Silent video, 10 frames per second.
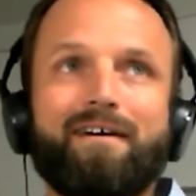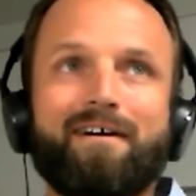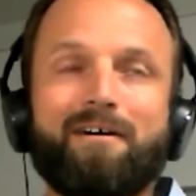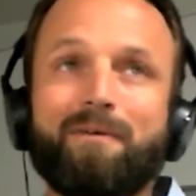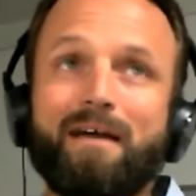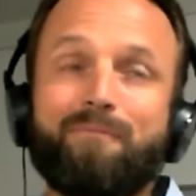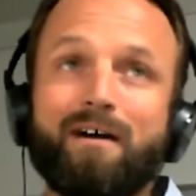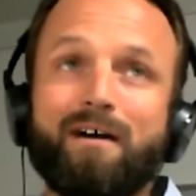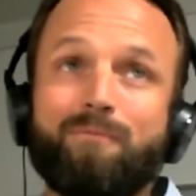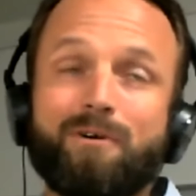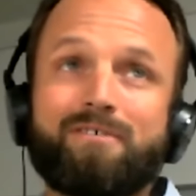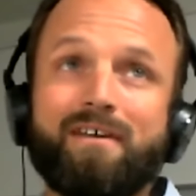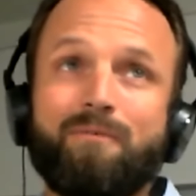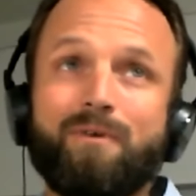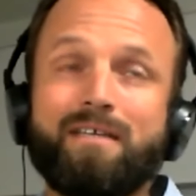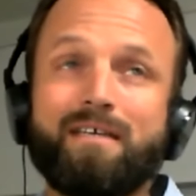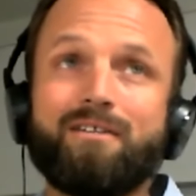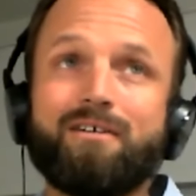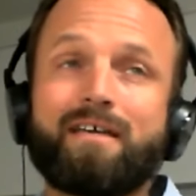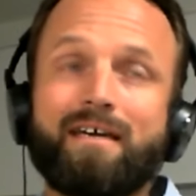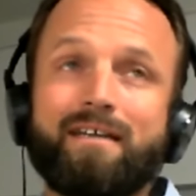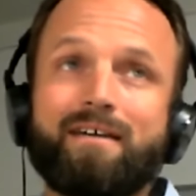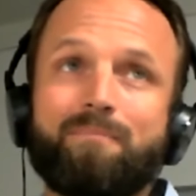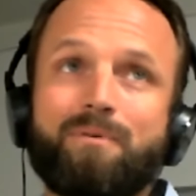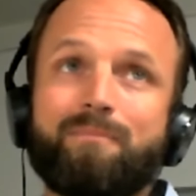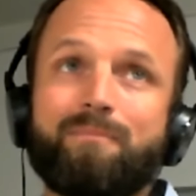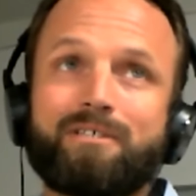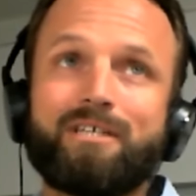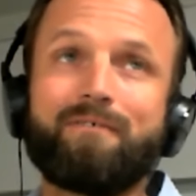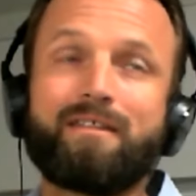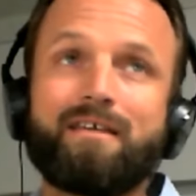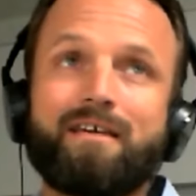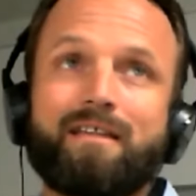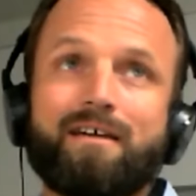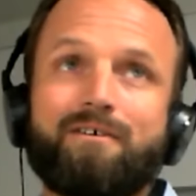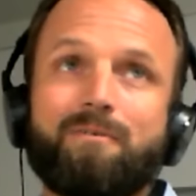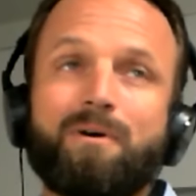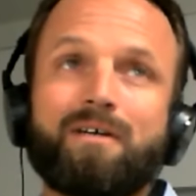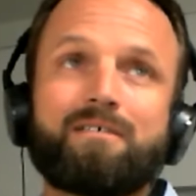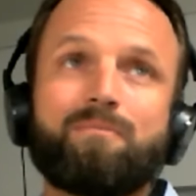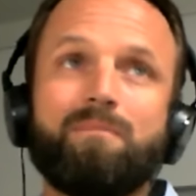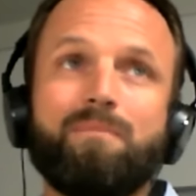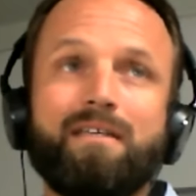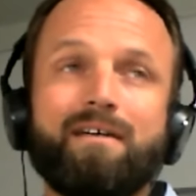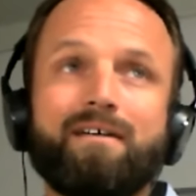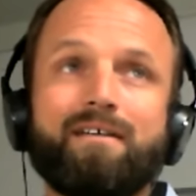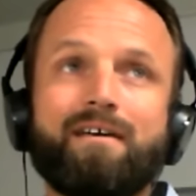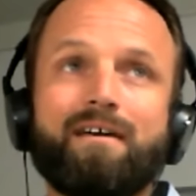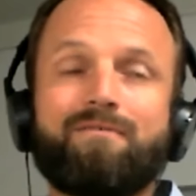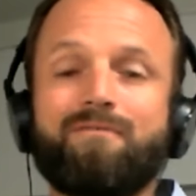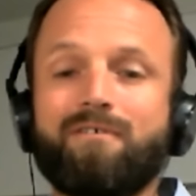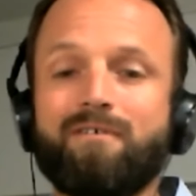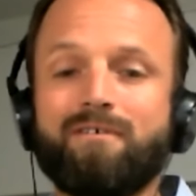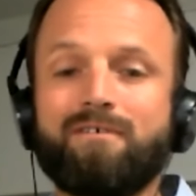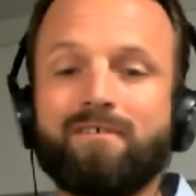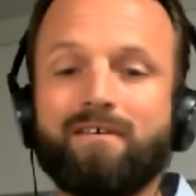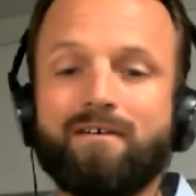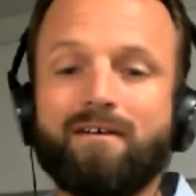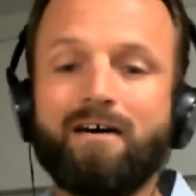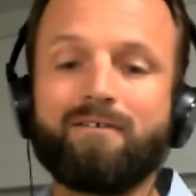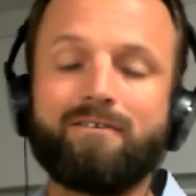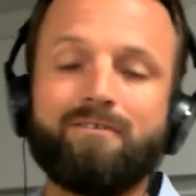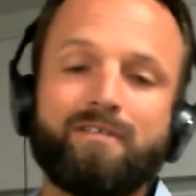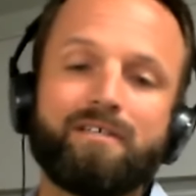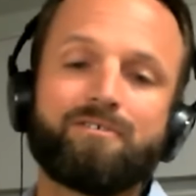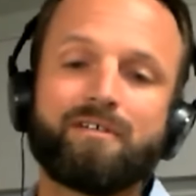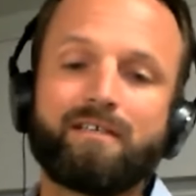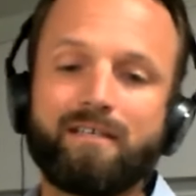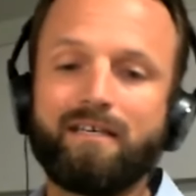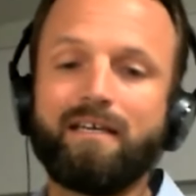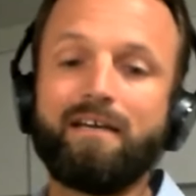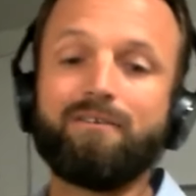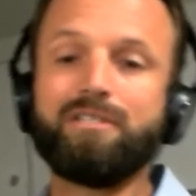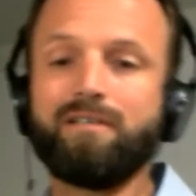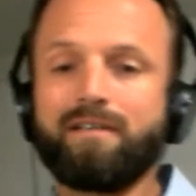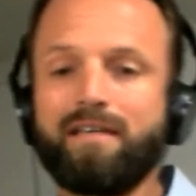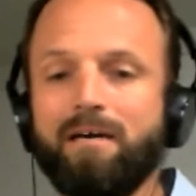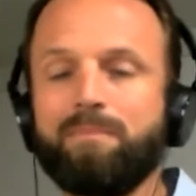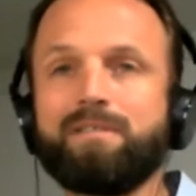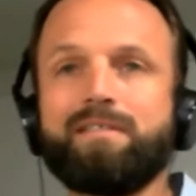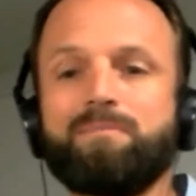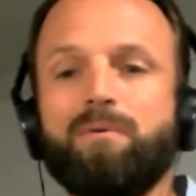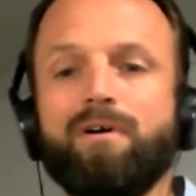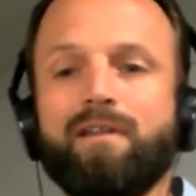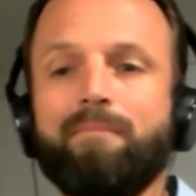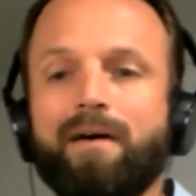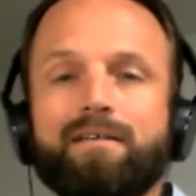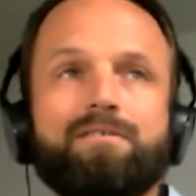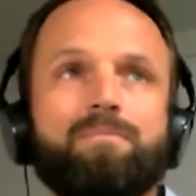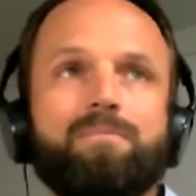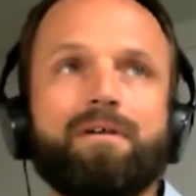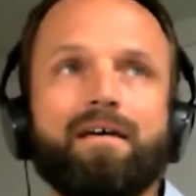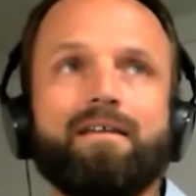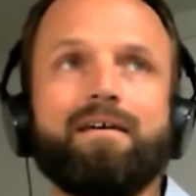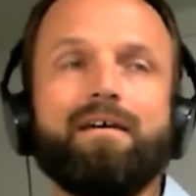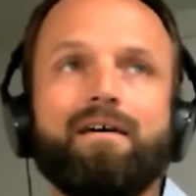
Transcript: Um, and I, I, will say we did look at pretty much everything that could possibly be done as far as uh, how to do district energy on campus as part of that master plan.